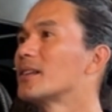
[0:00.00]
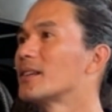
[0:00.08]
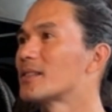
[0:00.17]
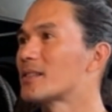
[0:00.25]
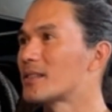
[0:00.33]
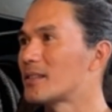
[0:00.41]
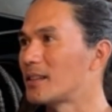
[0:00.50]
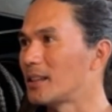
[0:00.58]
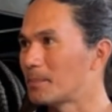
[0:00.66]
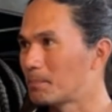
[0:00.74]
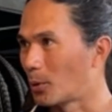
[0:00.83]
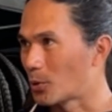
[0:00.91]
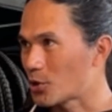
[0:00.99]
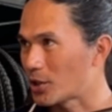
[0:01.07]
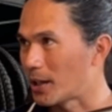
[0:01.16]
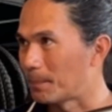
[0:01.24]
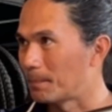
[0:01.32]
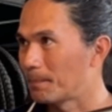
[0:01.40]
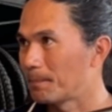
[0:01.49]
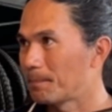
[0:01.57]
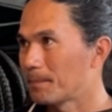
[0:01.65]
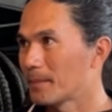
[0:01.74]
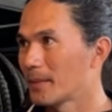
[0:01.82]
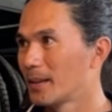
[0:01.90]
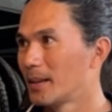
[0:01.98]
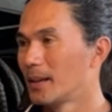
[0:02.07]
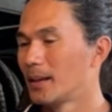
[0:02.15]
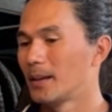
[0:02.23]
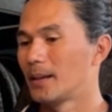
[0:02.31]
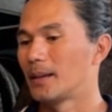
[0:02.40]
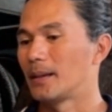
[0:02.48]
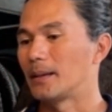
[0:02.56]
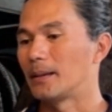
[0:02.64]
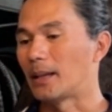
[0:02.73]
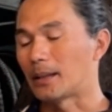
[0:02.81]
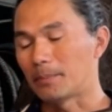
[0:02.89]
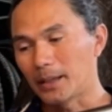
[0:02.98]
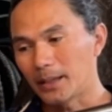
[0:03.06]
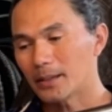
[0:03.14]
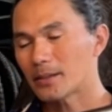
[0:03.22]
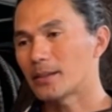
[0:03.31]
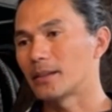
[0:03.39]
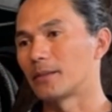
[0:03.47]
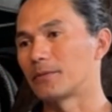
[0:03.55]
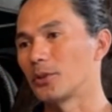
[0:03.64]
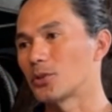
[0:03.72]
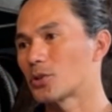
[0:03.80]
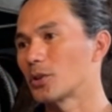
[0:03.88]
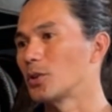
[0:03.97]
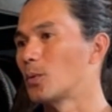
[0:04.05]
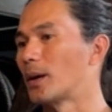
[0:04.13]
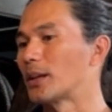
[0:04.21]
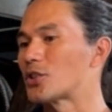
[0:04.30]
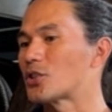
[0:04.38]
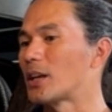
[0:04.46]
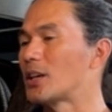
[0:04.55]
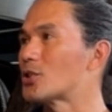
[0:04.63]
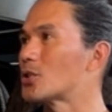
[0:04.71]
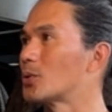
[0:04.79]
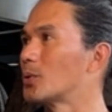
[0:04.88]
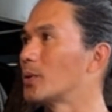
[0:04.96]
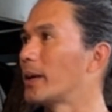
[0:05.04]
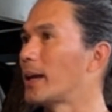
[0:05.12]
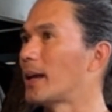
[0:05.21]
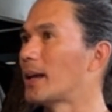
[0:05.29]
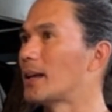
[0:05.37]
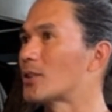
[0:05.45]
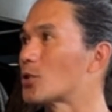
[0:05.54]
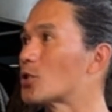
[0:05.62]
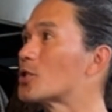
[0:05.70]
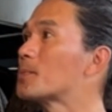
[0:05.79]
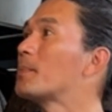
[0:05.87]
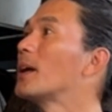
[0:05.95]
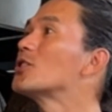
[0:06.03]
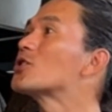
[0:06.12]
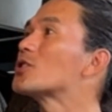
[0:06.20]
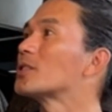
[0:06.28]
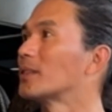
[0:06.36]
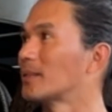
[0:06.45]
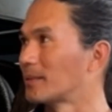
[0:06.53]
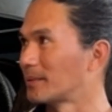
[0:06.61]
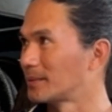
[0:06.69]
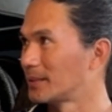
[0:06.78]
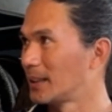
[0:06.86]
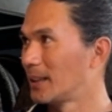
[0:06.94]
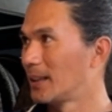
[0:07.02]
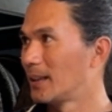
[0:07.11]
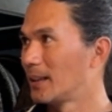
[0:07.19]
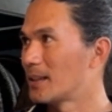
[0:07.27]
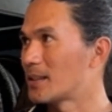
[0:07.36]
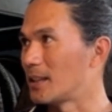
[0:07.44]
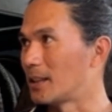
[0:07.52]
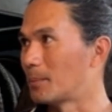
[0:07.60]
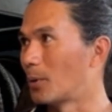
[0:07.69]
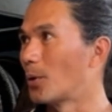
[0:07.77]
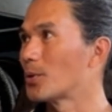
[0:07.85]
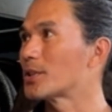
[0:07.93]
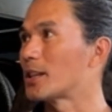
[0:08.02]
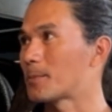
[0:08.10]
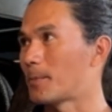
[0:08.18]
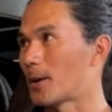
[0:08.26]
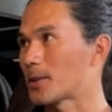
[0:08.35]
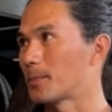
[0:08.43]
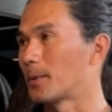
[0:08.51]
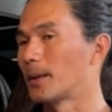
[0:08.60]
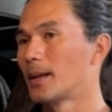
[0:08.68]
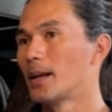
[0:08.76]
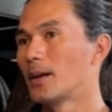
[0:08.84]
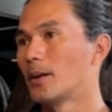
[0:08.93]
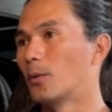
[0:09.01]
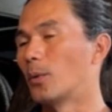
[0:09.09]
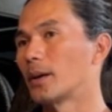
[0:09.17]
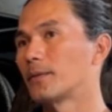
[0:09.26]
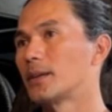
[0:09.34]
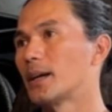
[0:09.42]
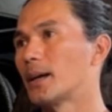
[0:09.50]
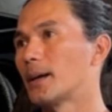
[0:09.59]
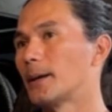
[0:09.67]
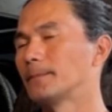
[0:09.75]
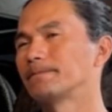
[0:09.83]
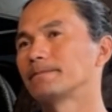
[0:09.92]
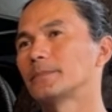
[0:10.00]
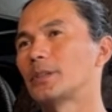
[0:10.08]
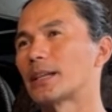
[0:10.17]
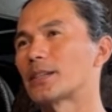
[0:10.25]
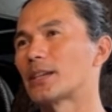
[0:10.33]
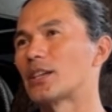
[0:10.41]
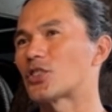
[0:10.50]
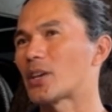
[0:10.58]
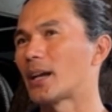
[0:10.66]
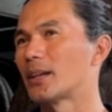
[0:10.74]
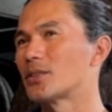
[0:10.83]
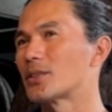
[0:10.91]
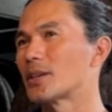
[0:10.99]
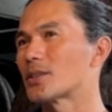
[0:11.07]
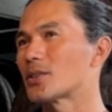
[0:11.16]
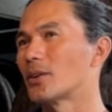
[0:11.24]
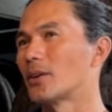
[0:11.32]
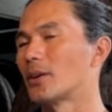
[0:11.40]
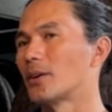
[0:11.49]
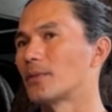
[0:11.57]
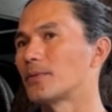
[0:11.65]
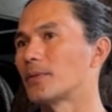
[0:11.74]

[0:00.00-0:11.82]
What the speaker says: seat post shape. It means in the future you want to change to a suspension seat post, it's possible. One of the, you can say, challenges of,